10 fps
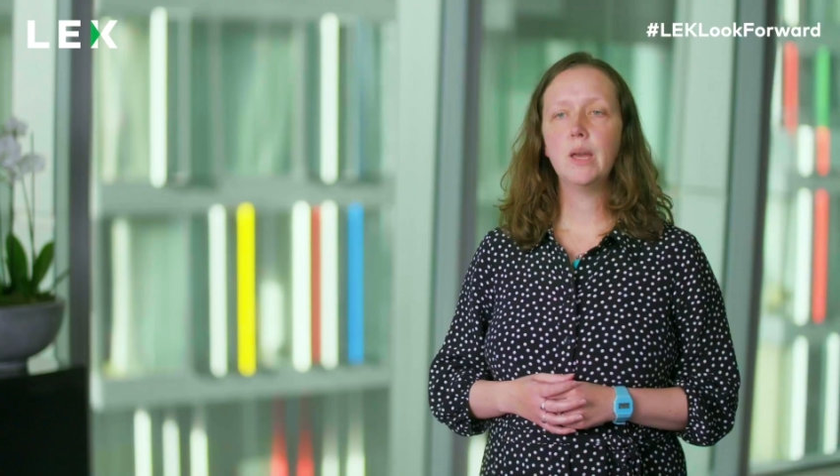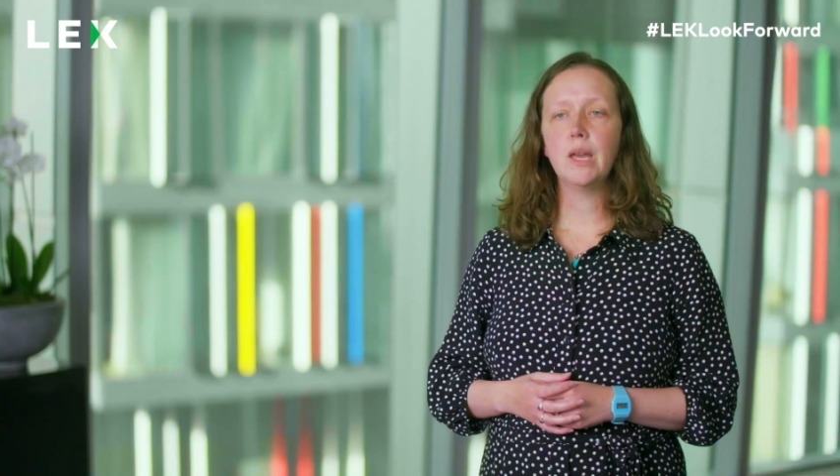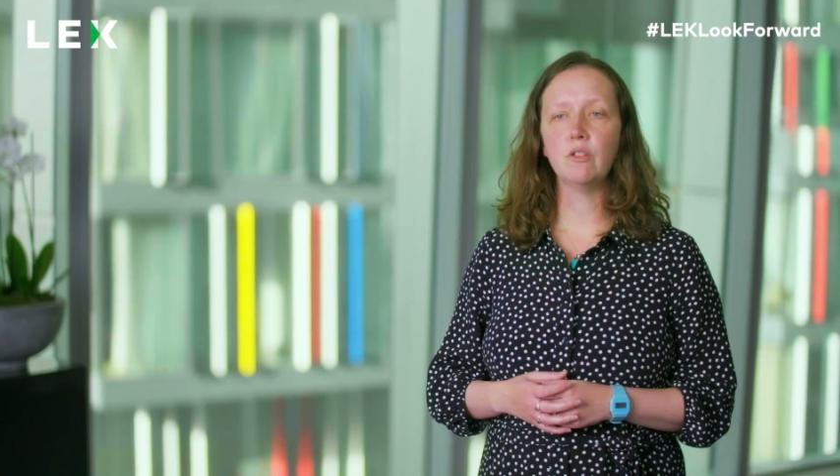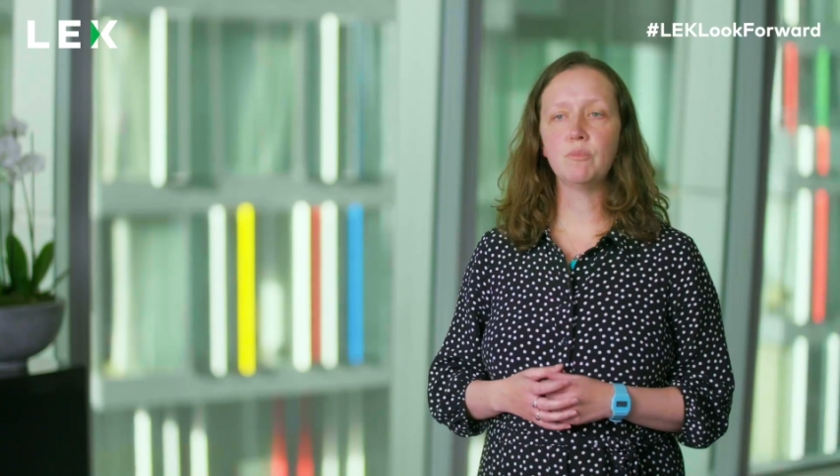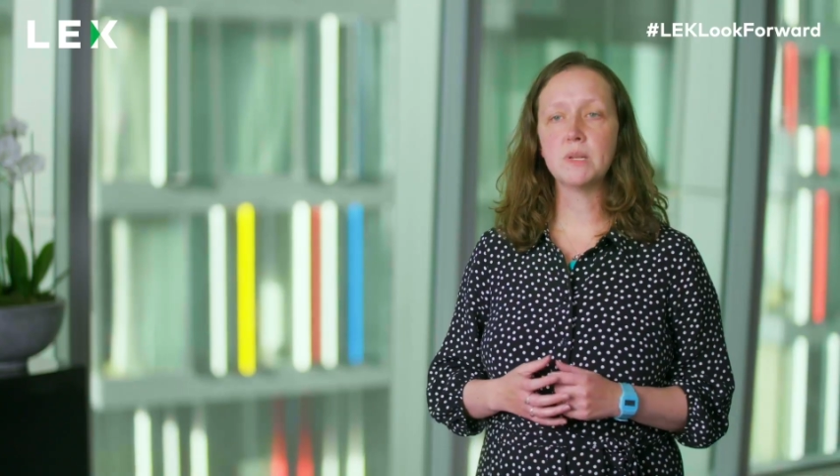
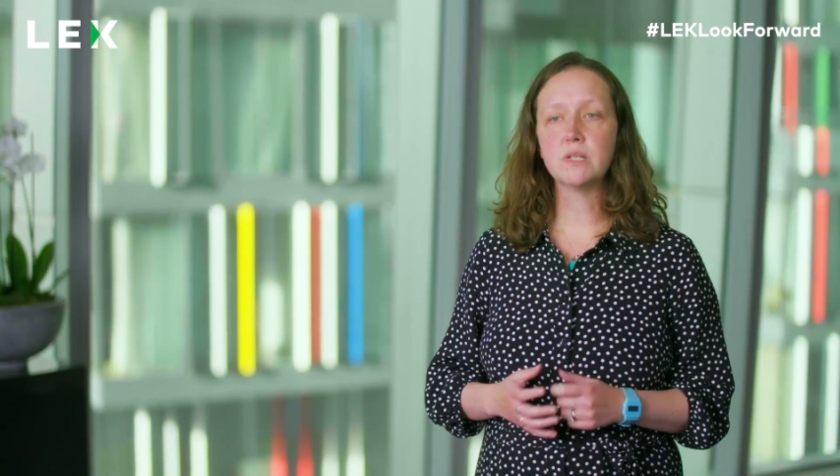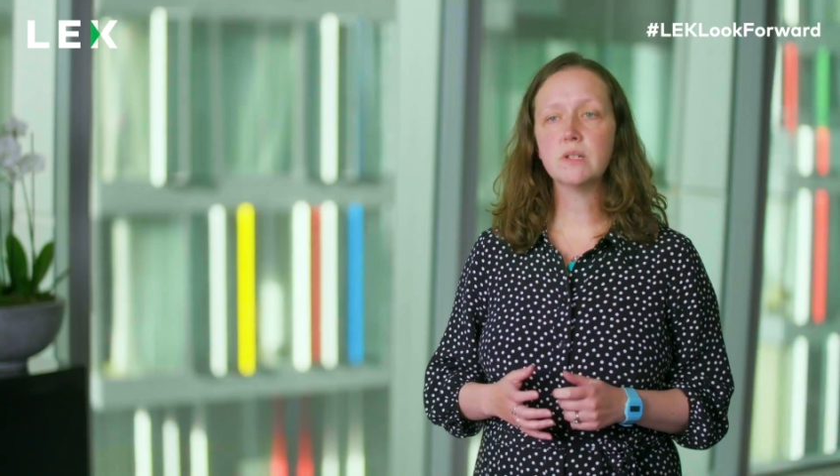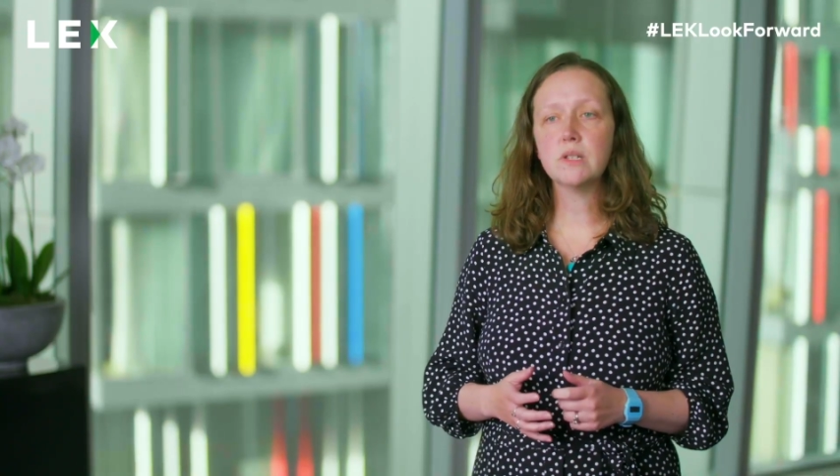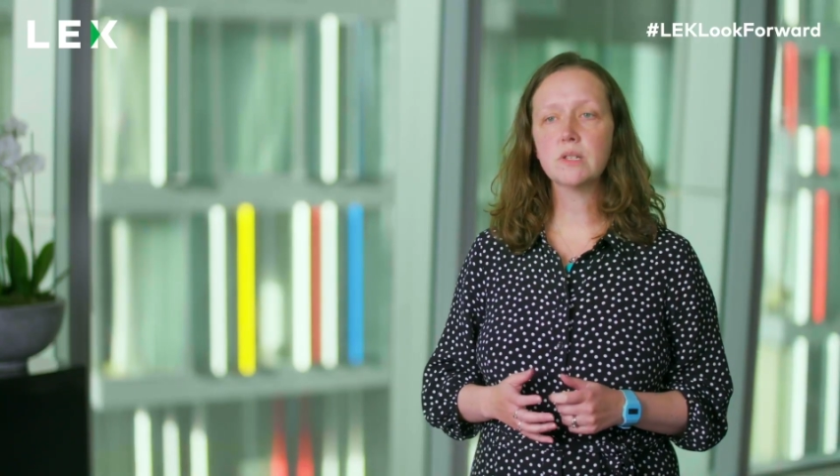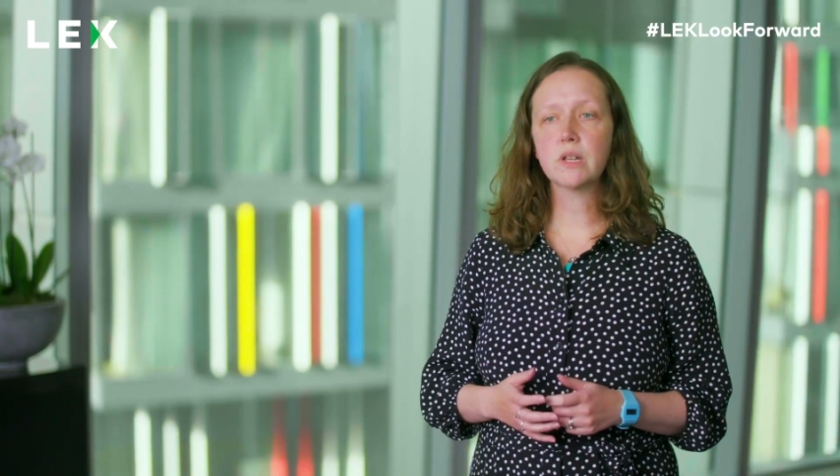If
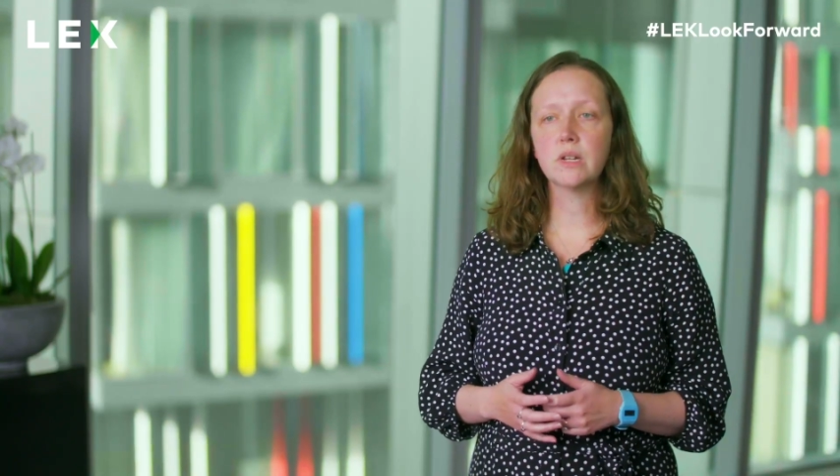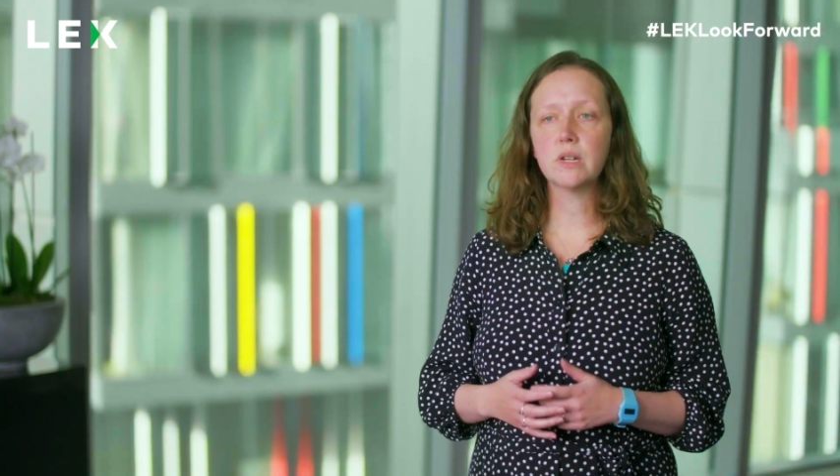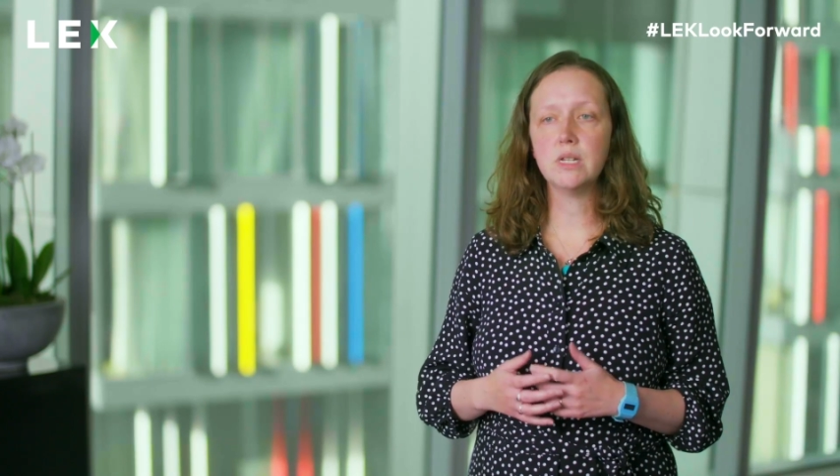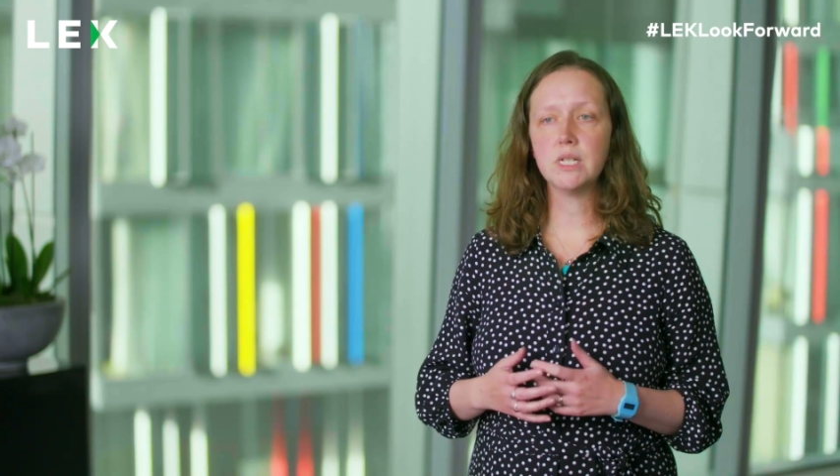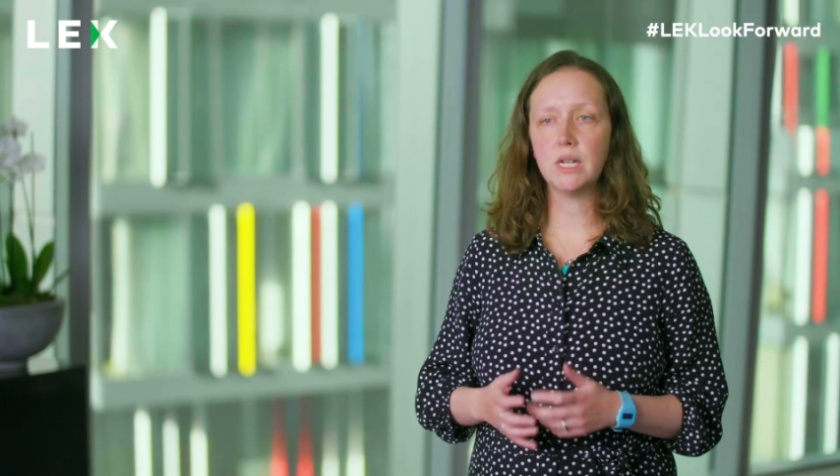businesses can
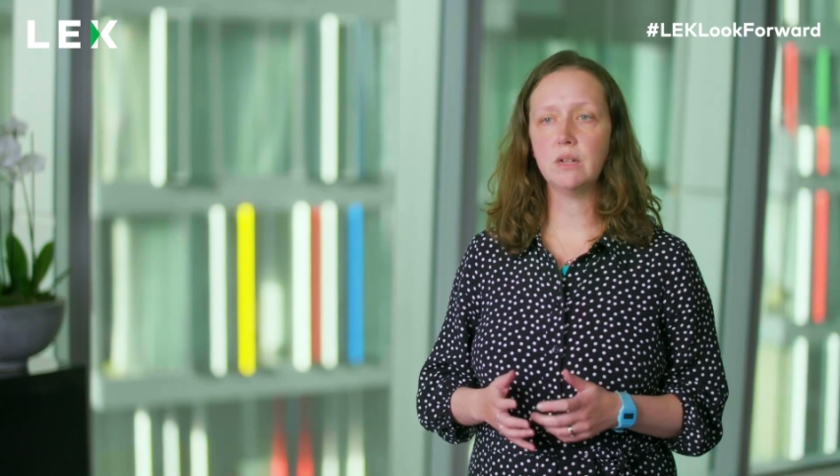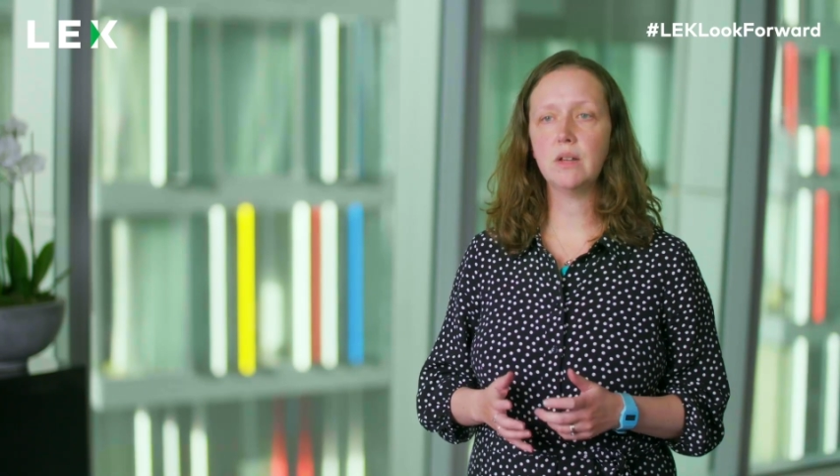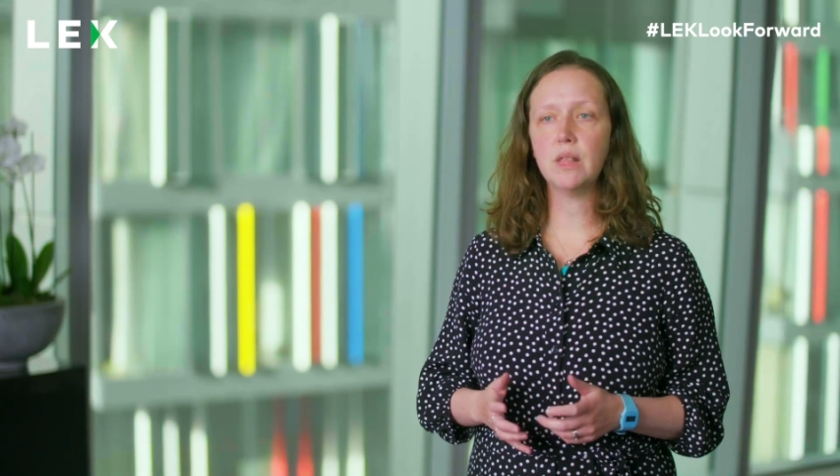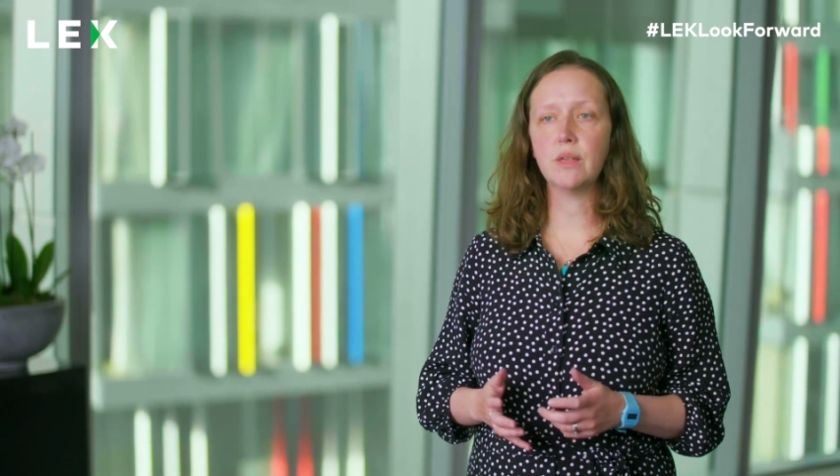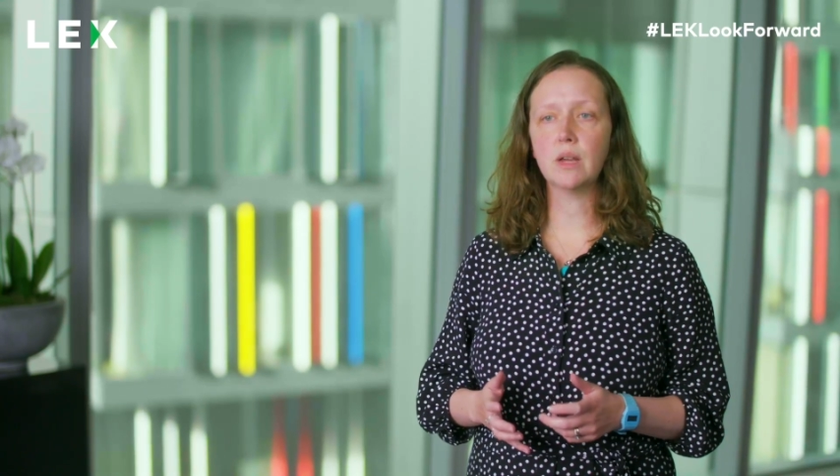
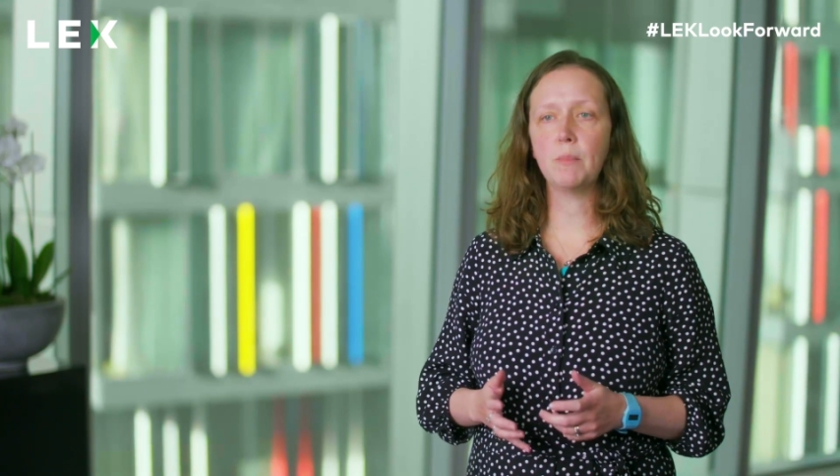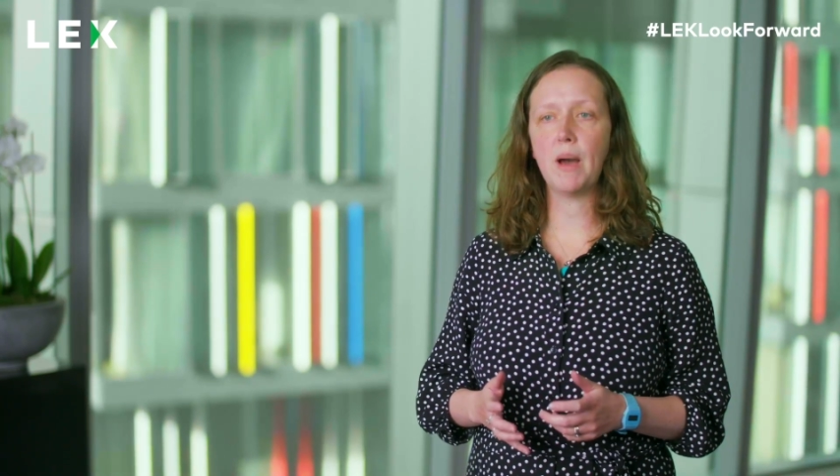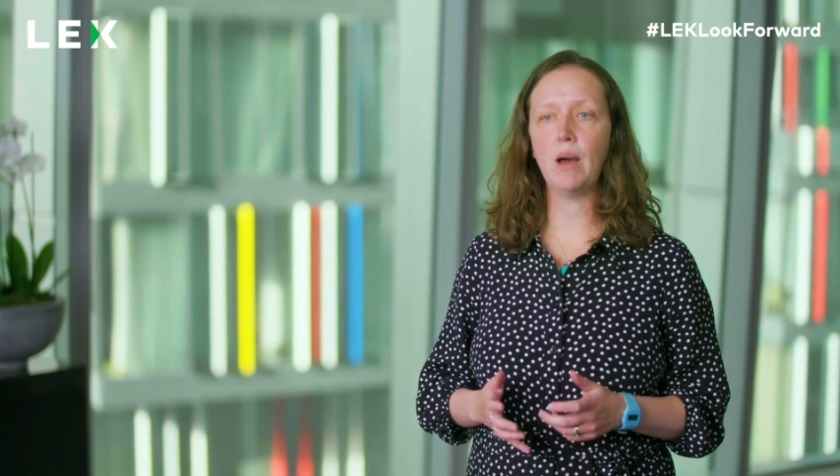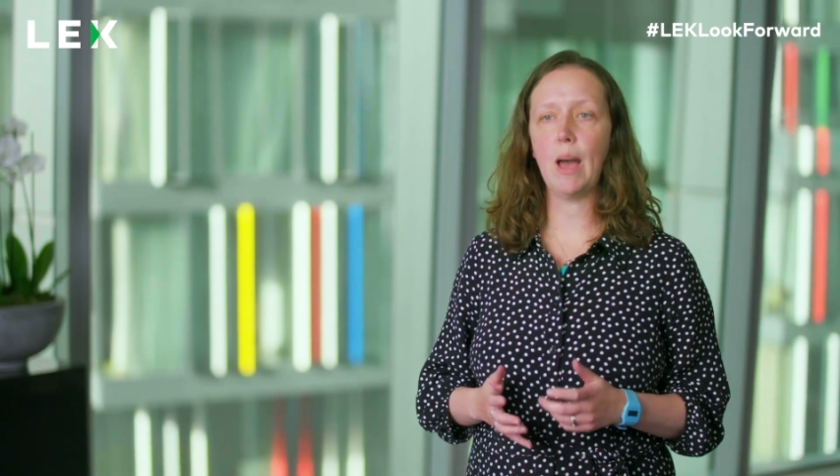continually think about